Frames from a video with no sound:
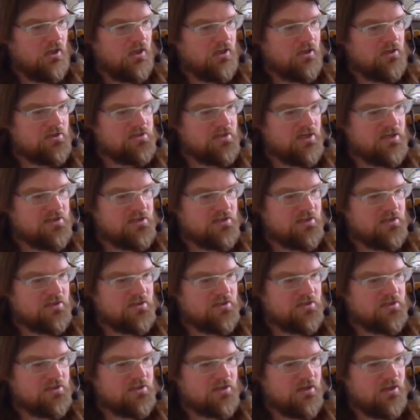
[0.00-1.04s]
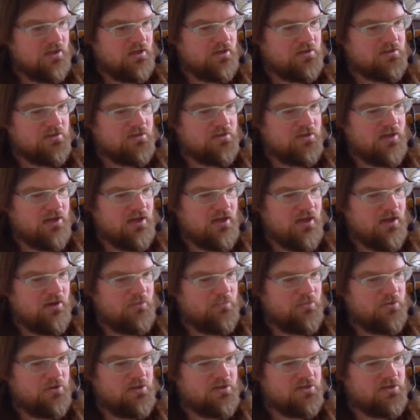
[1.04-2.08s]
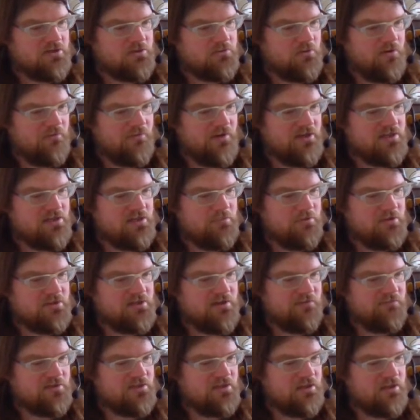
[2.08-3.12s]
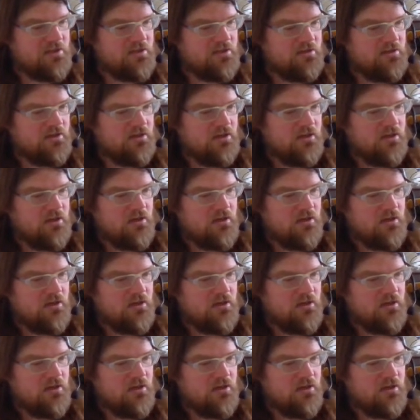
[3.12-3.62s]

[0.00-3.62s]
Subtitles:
settings. So the output is at 1280 by 710,